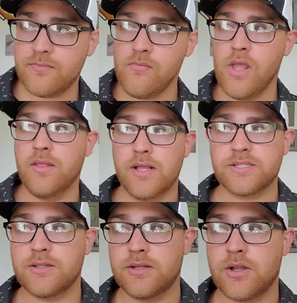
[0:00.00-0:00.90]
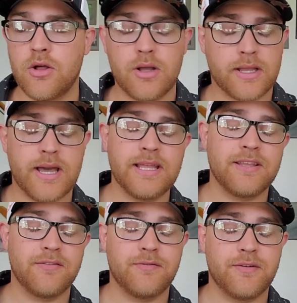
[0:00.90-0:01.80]
that's kind
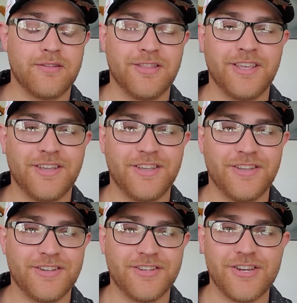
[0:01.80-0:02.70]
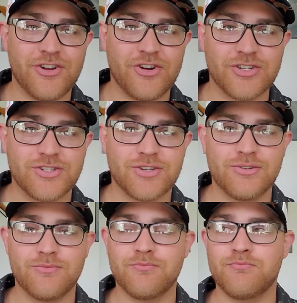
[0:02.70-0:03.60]
of the nearest
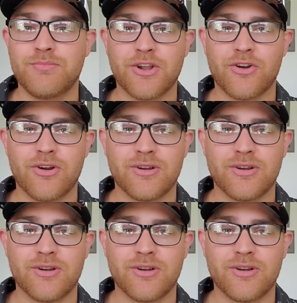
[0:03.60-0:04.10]
bigger